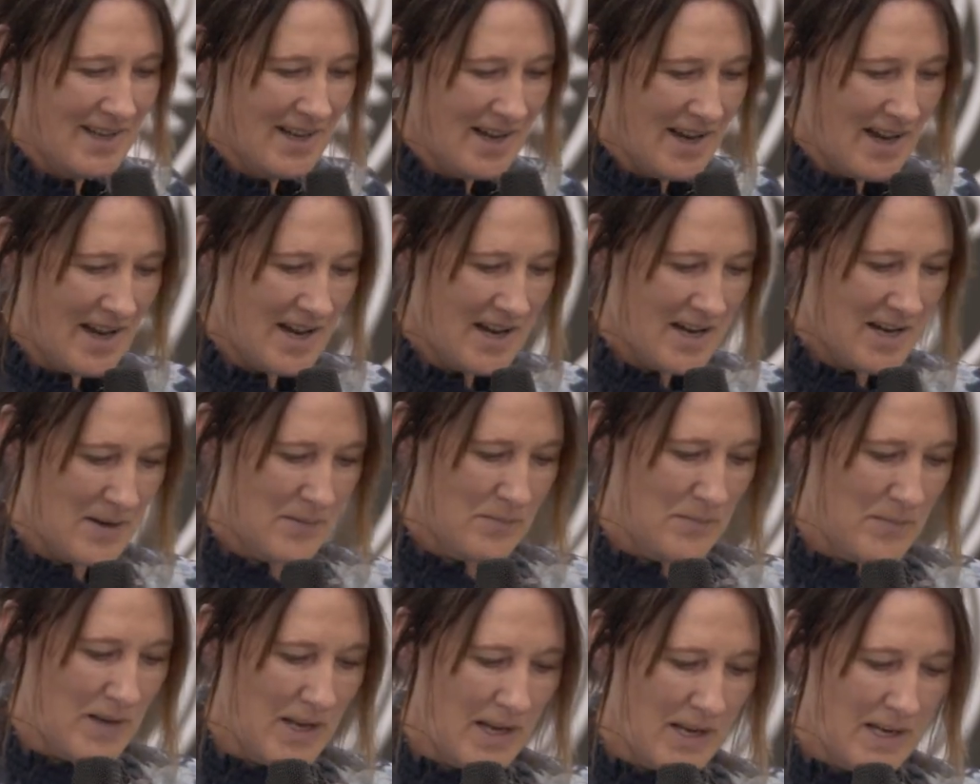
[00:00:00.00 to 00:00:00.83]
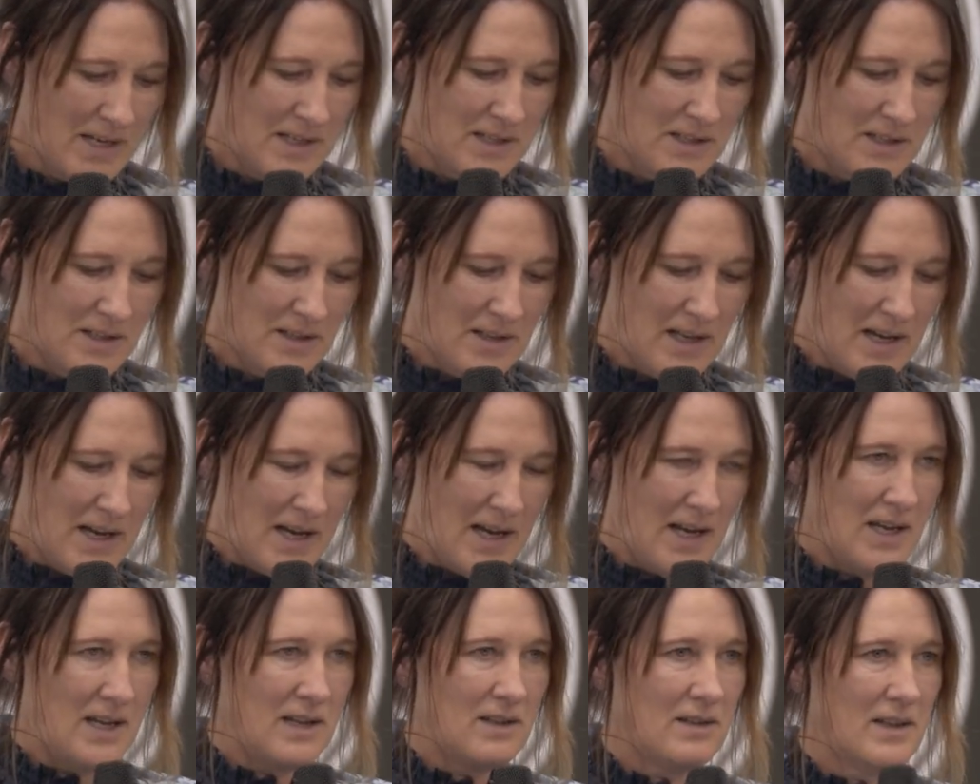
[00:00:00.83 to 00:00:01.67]
And
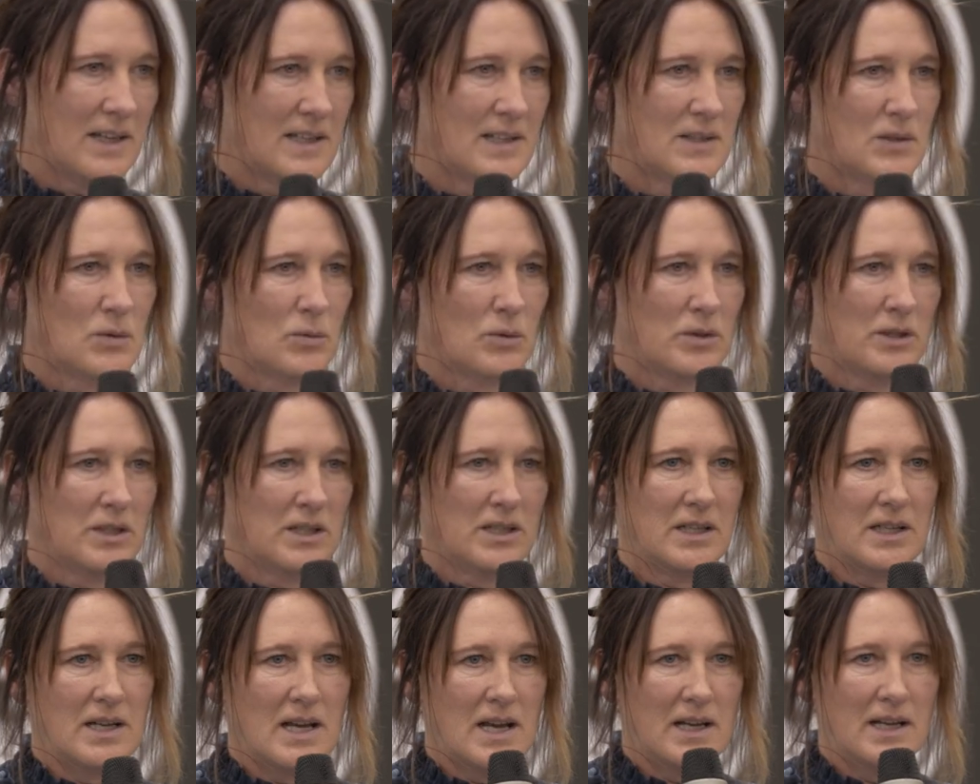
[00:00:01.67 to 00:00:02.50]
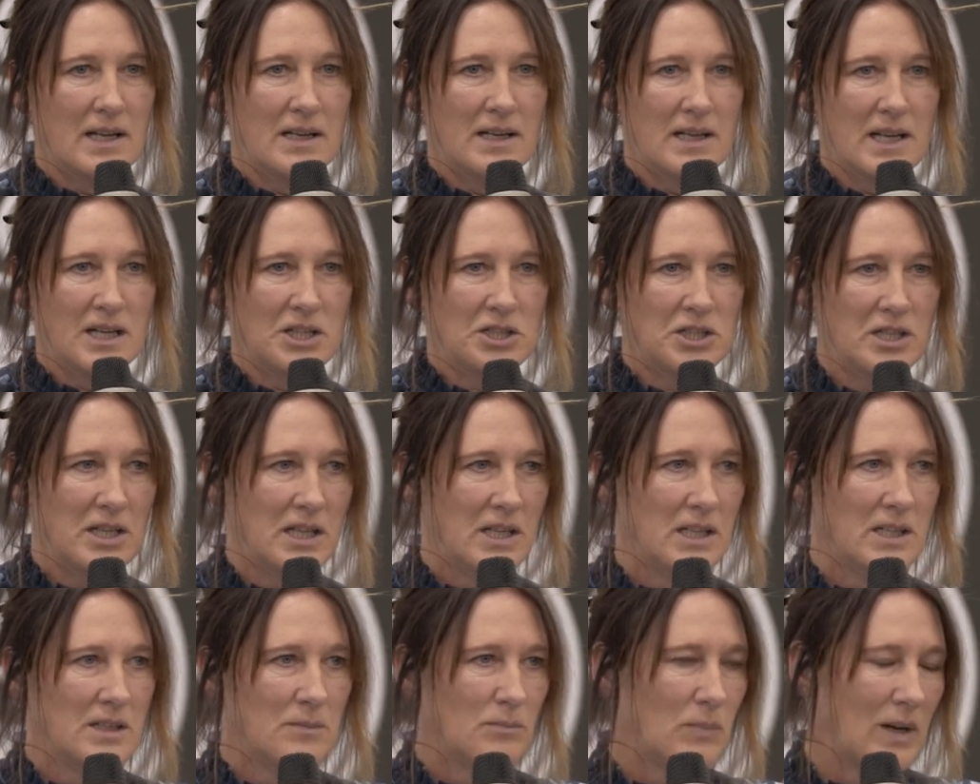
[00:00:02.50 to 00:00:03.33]
they sorted it out, and they
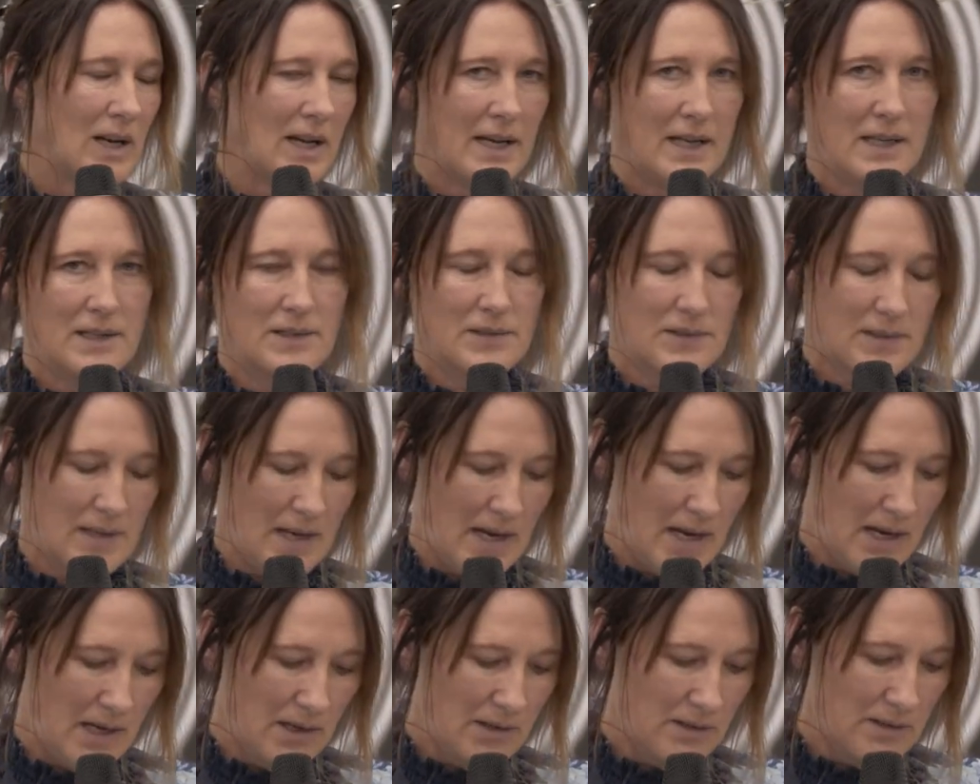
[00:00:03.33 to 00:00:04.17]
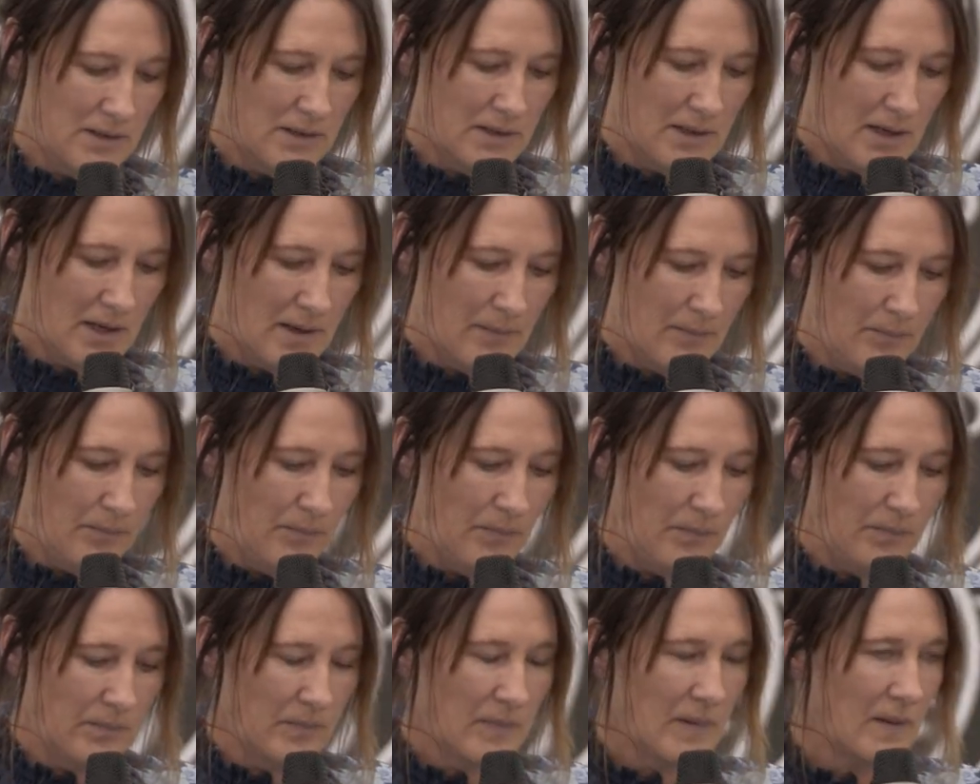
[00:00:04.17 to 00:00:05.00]
shared players, and
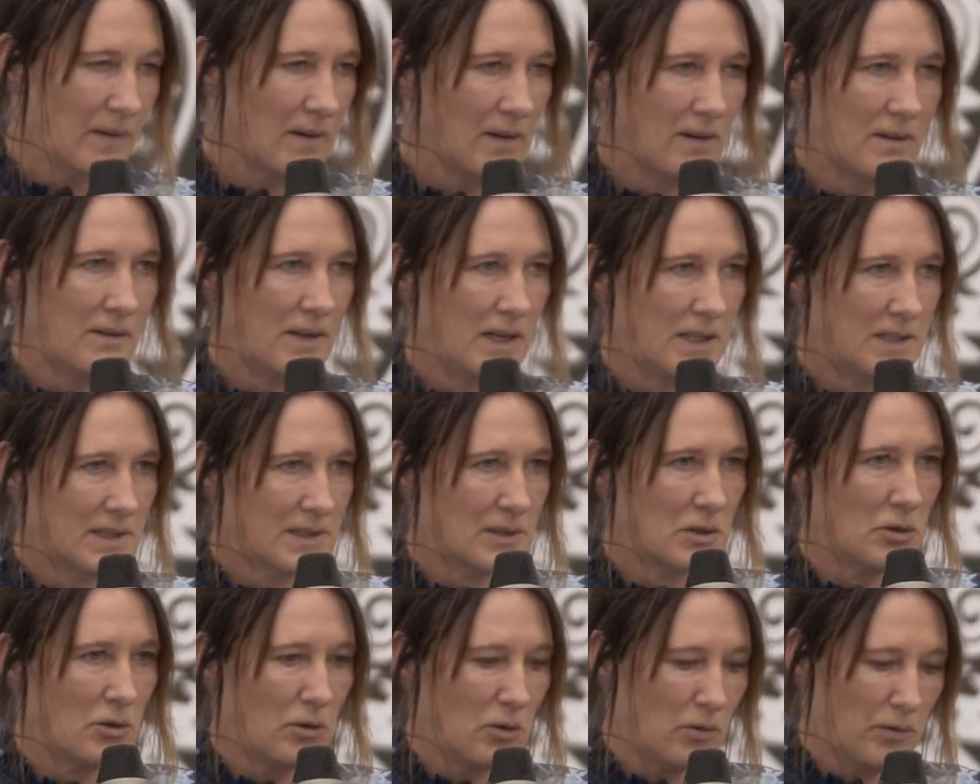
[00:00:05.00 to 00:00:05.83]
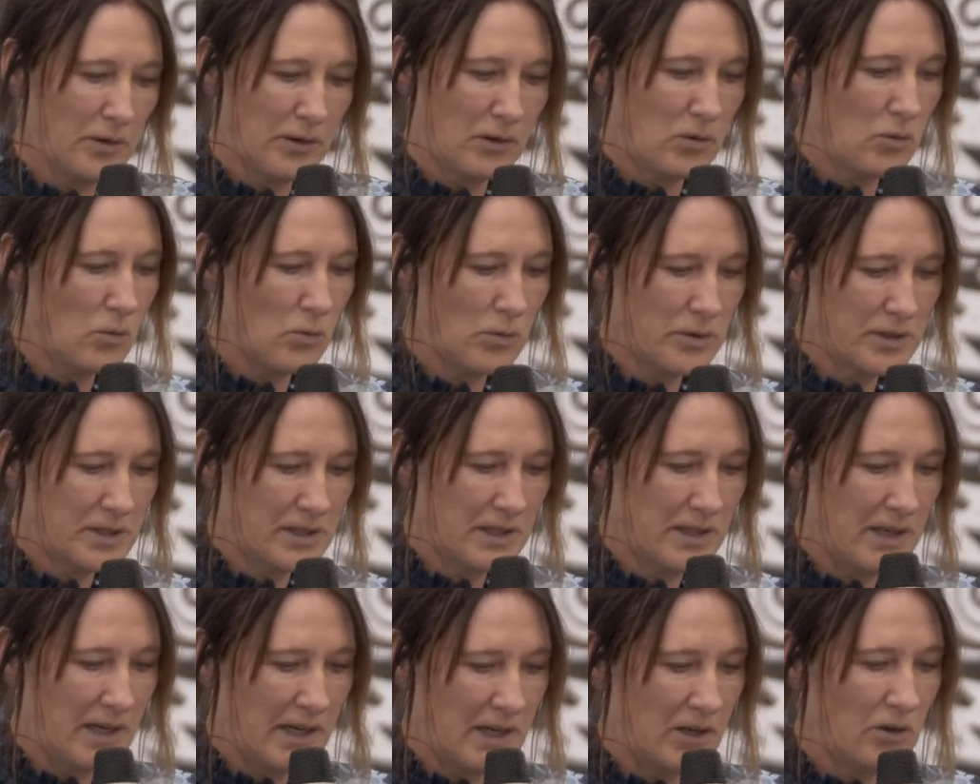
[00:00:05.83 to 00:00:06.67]
they just got on the court
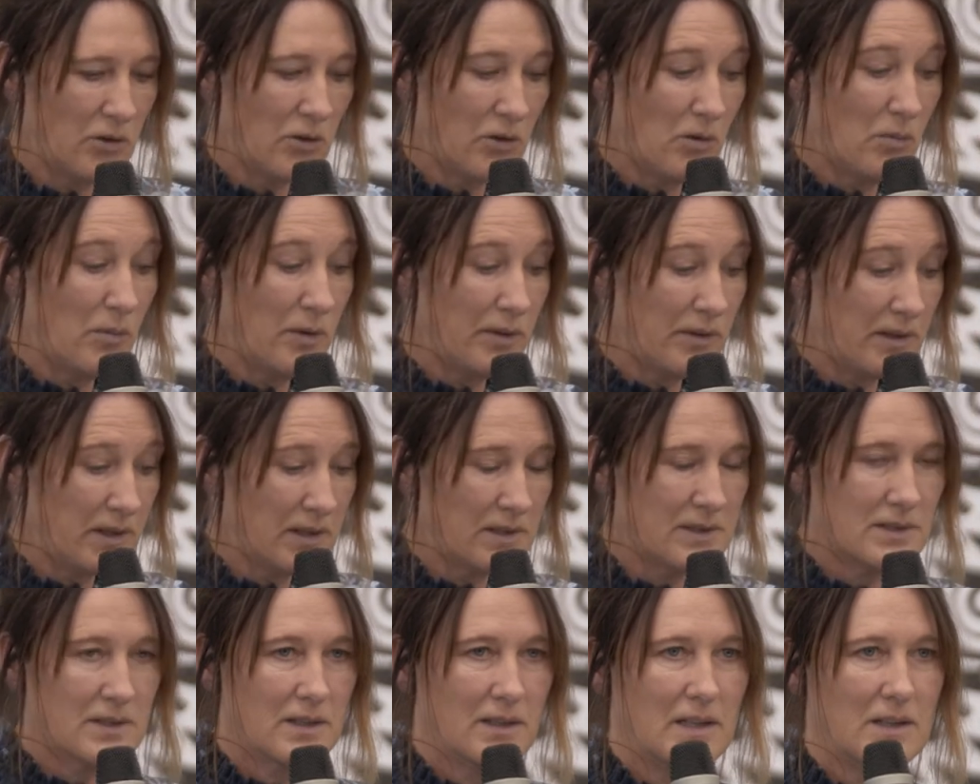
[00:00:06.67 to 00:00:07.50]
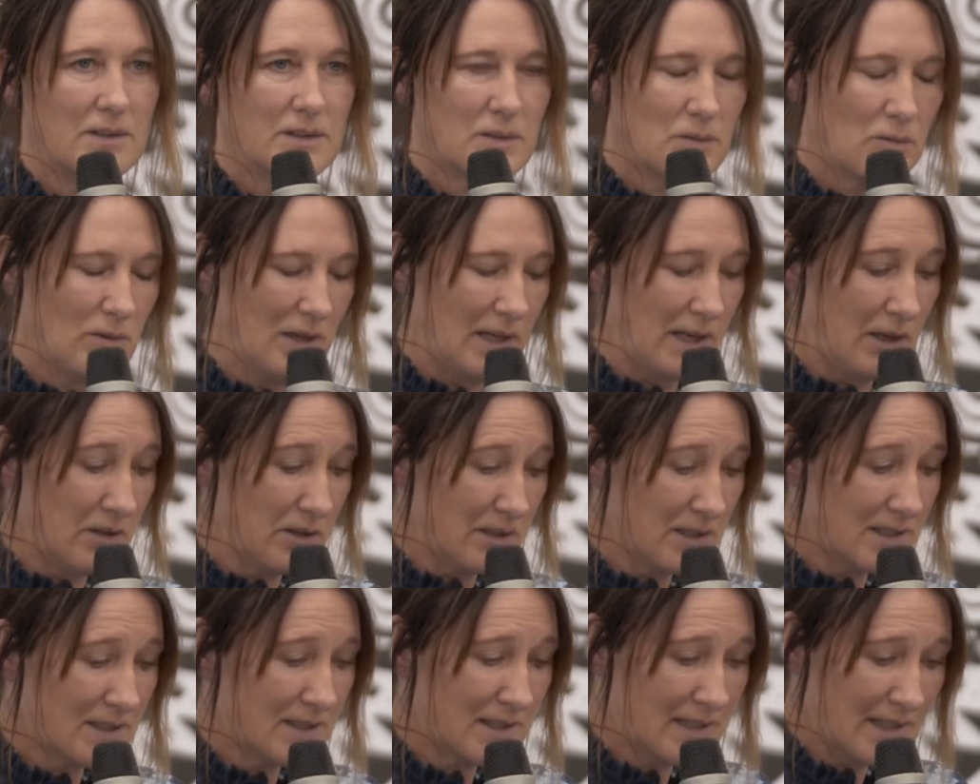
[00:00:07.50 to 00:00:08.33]
and got on with it, so that's really
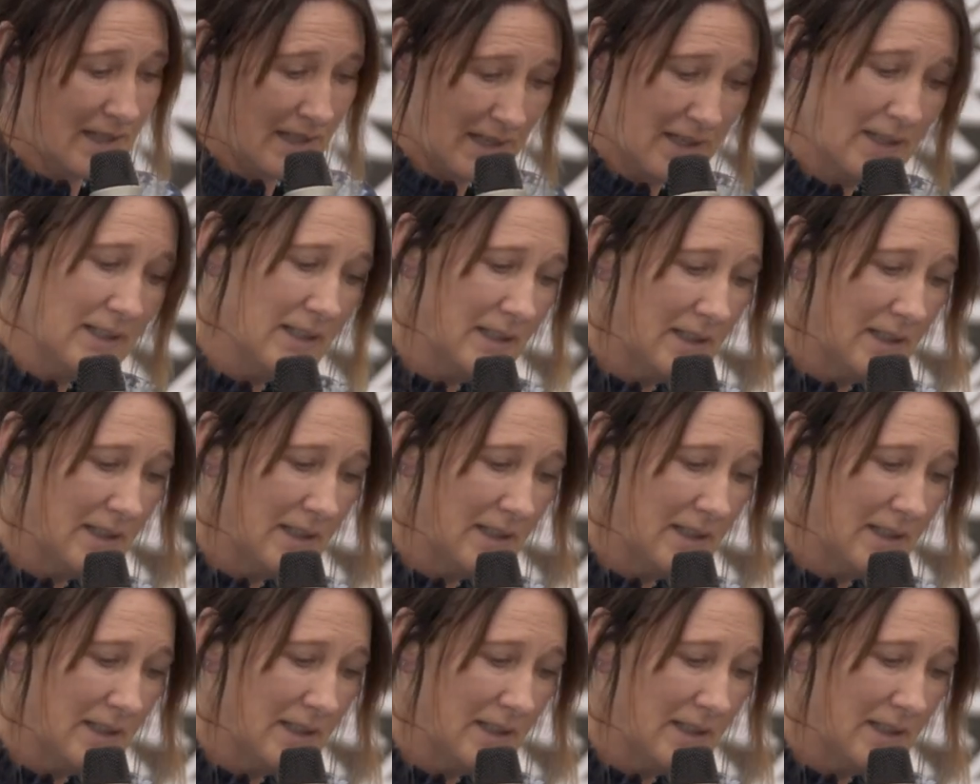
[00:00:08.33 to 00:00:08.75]
good to see.